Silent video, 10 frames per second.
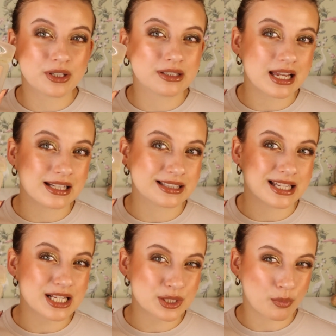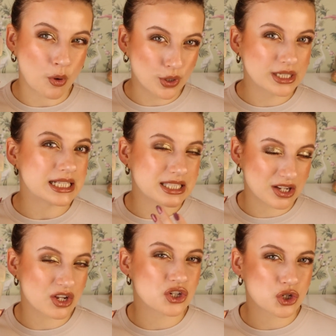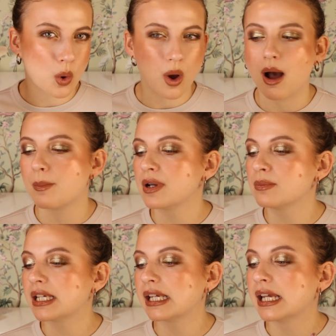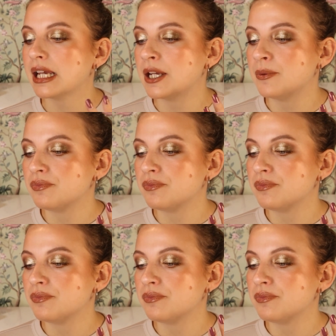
but at this point it does show up on me.